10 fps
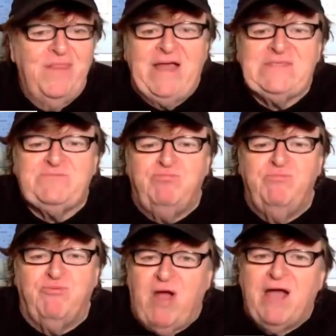that's
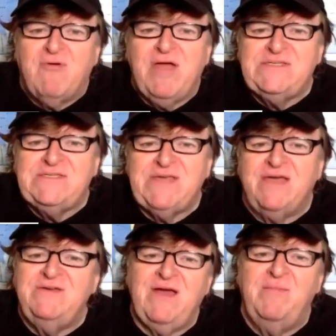progress?
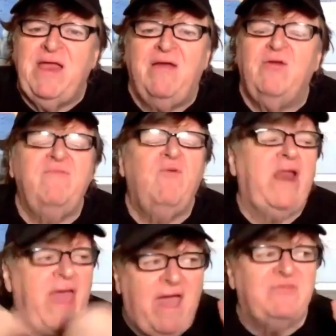I mean, I don't even
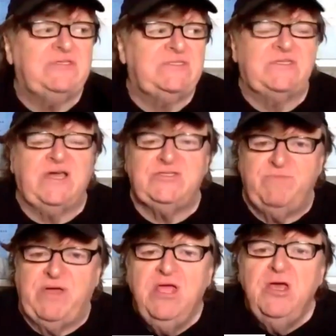want to have this
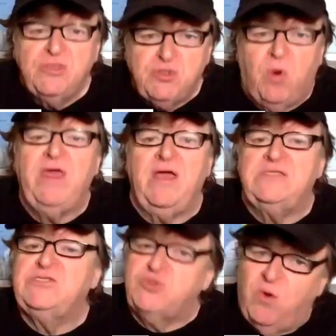discussion, but
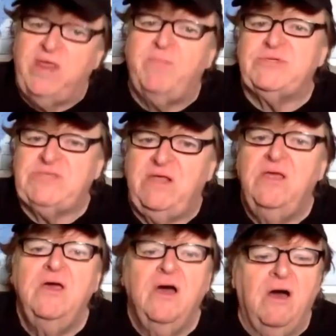it's 20%.